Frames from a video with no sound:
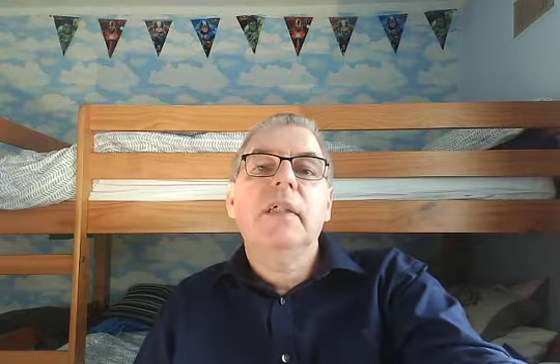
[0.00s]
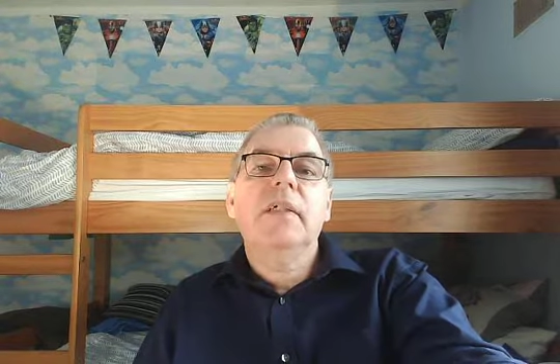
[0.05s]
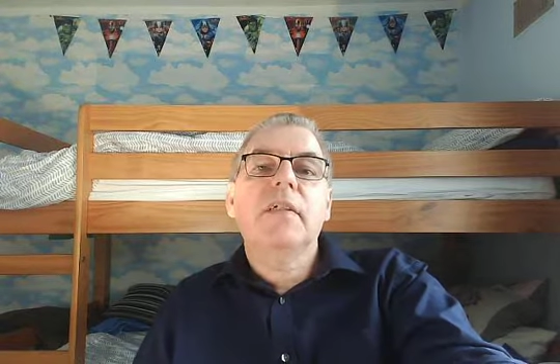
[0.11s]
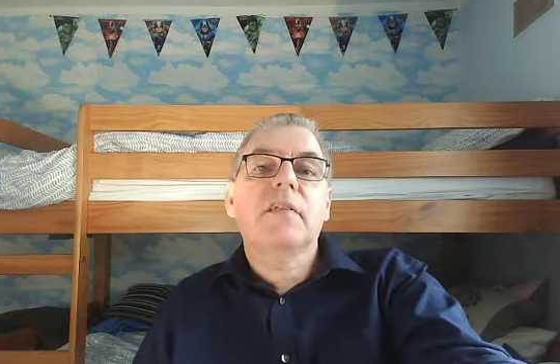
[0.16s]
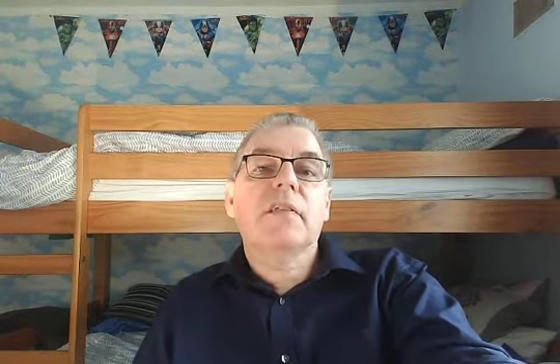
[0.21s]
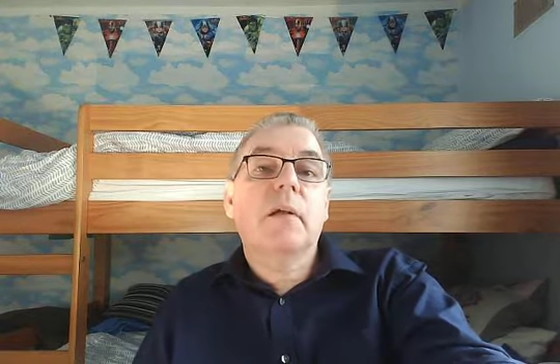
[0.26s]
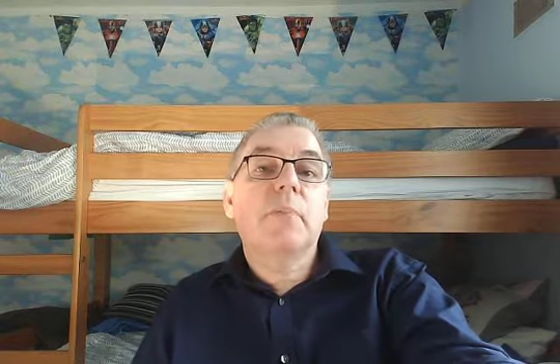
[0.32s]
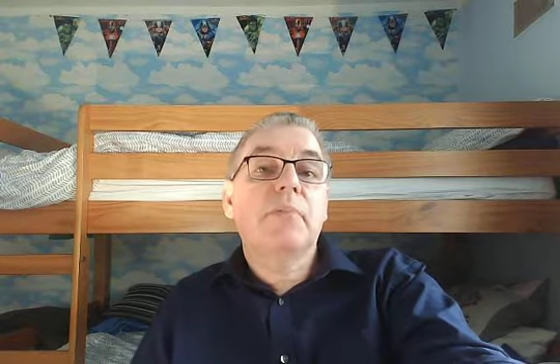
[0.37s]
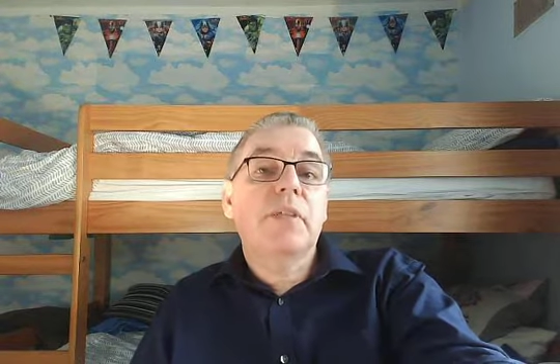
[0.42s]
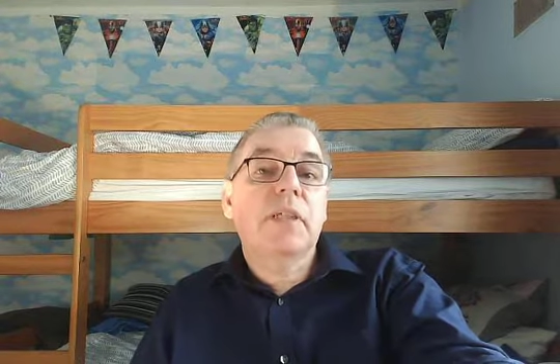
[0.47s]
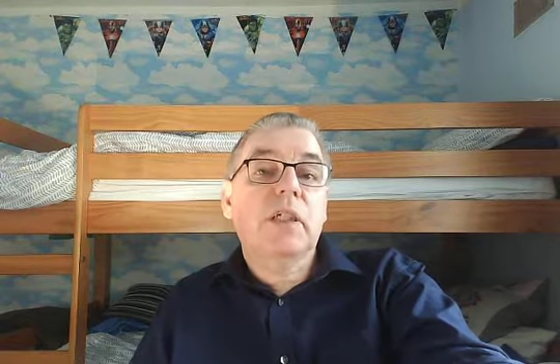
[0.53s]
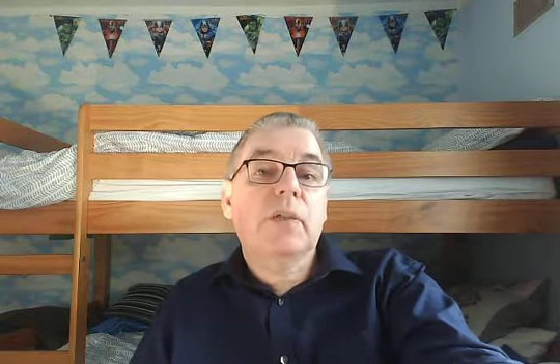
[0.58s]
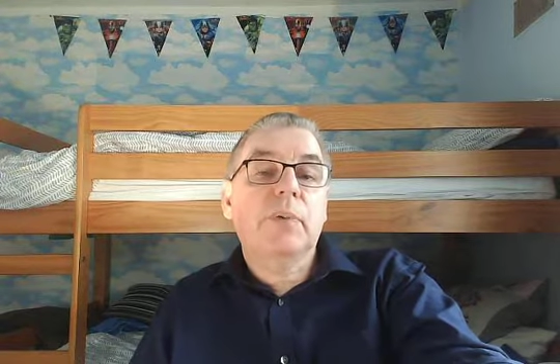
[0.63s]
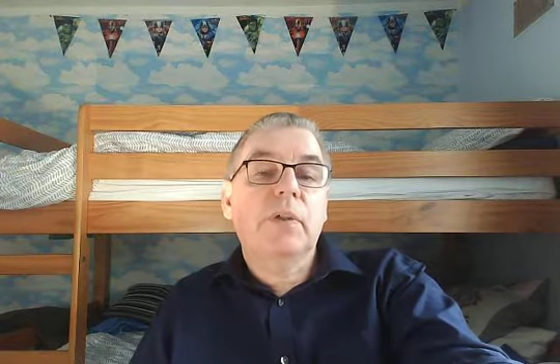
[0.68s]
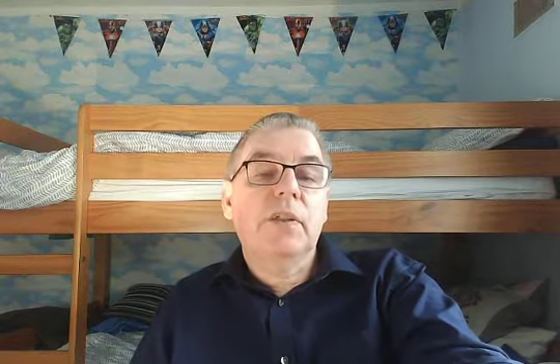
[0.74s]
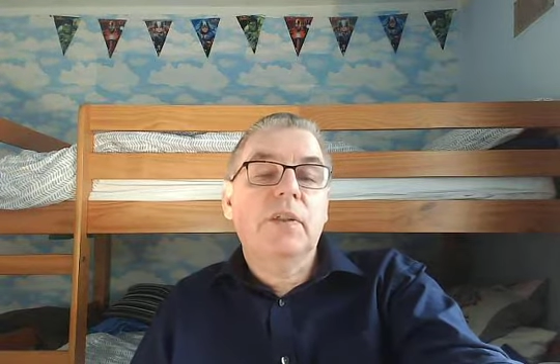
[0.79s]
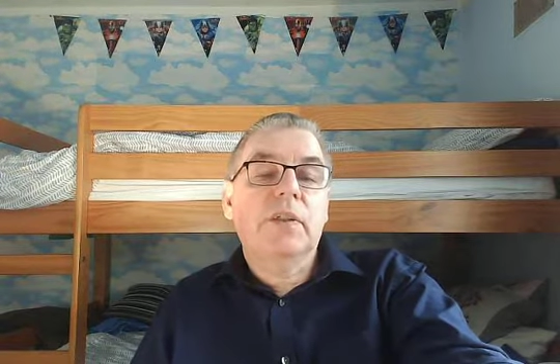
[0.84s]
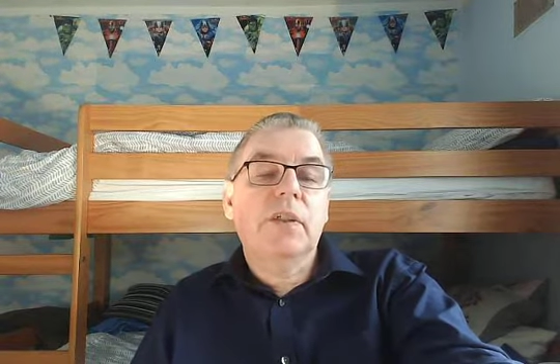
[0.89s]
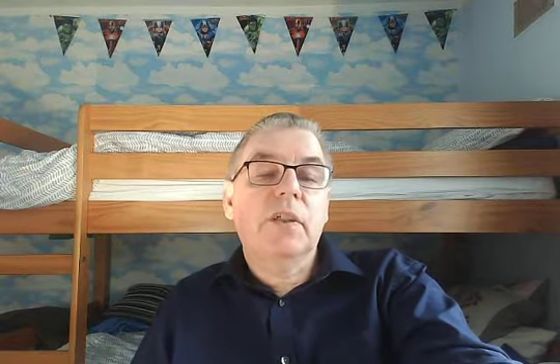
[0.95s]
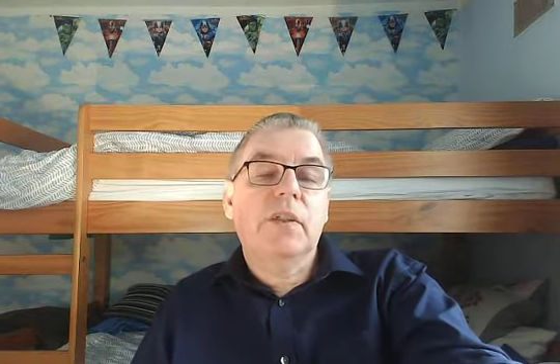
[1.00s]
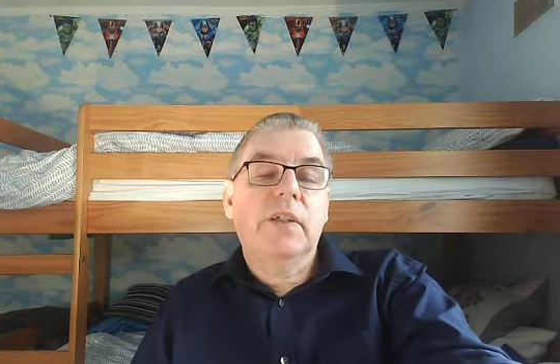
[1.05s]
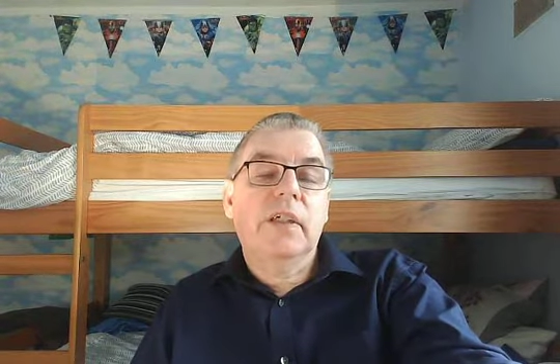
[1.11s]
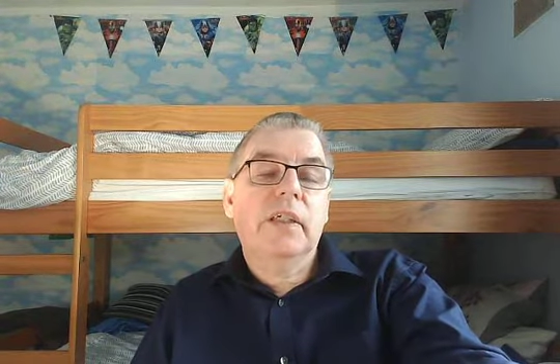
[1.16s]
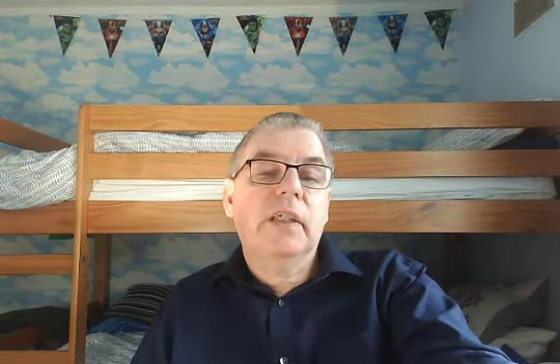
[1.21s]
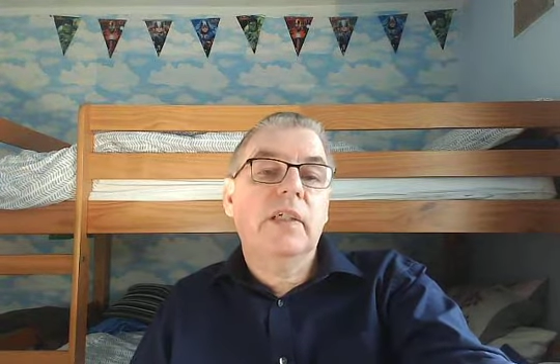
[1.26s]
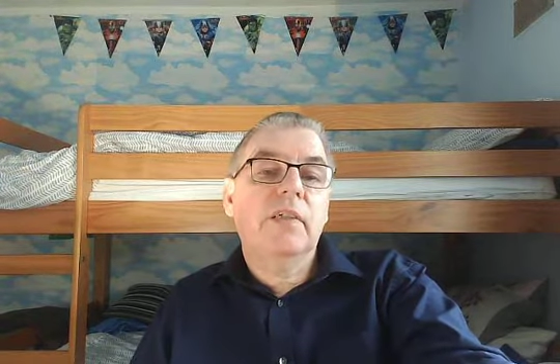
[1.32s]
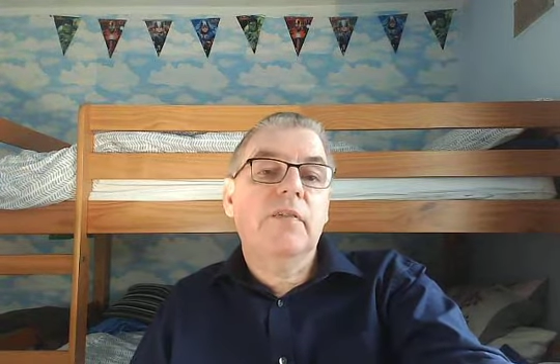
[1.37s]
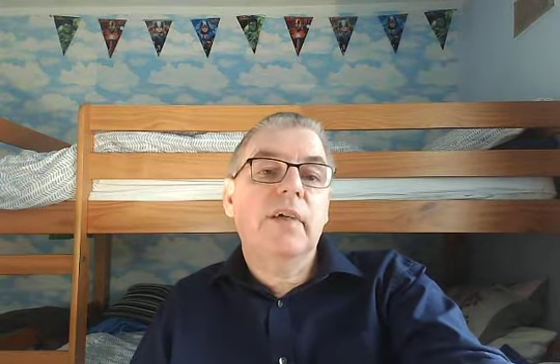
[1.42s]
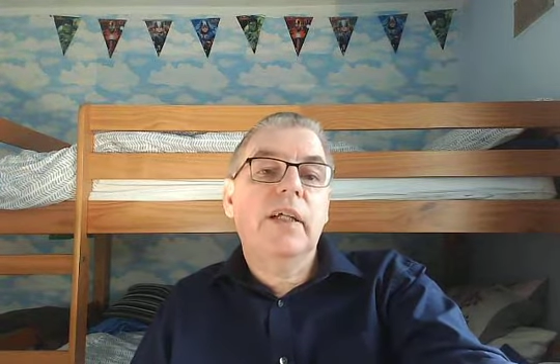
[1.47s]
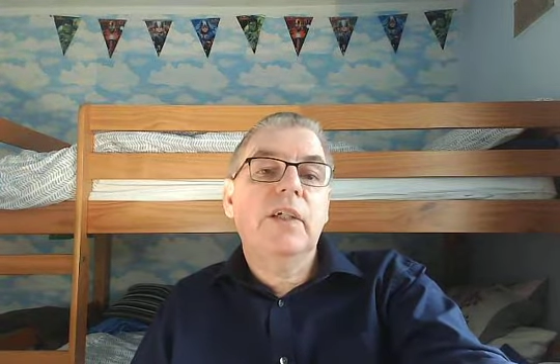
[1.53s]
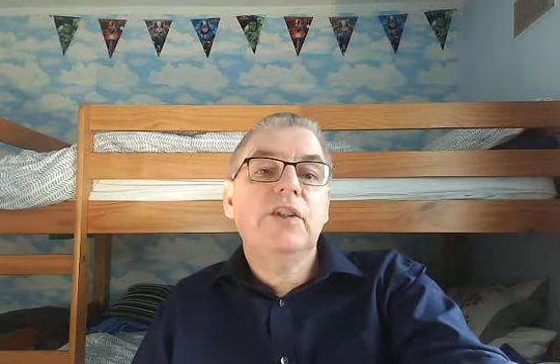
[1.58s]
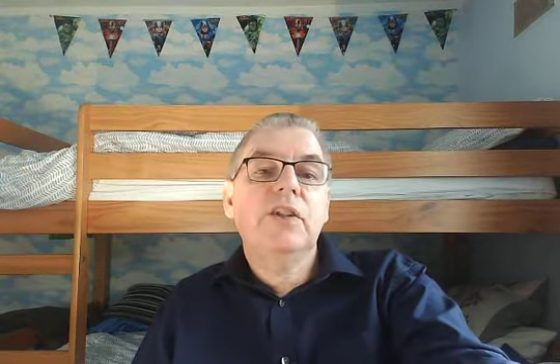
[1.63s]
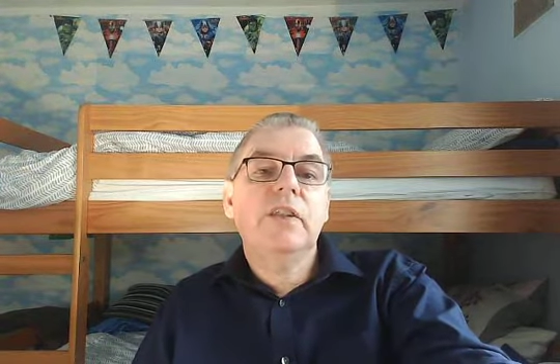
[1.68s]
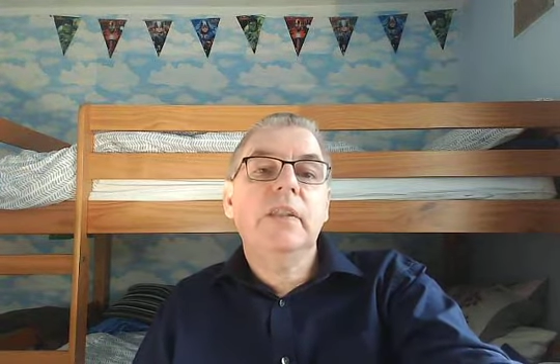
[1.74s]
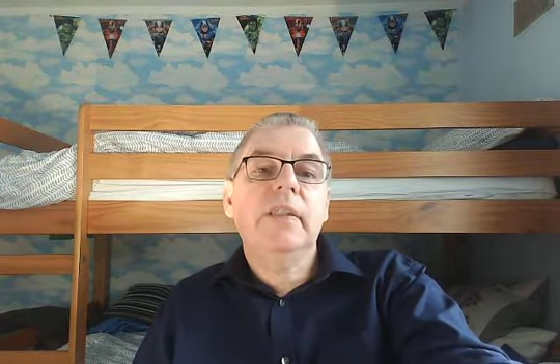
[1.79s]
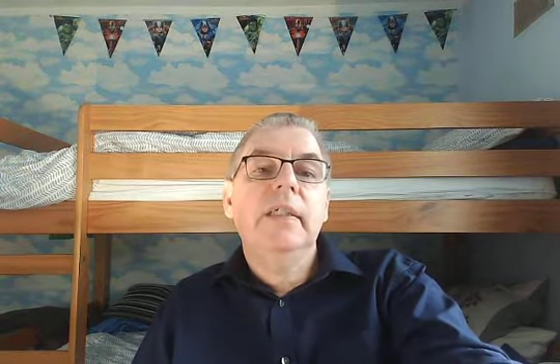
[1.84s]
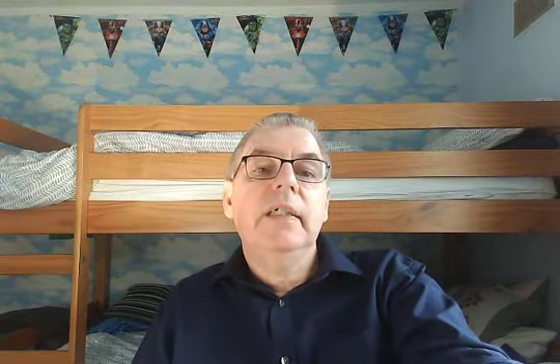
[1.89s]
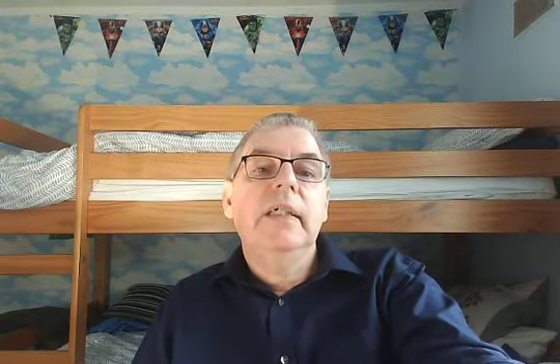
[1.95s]
subsequent to their
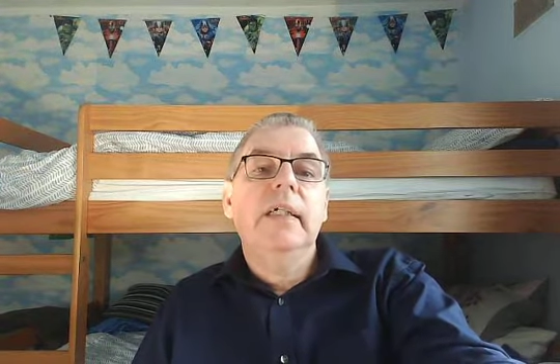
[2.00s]
conversion,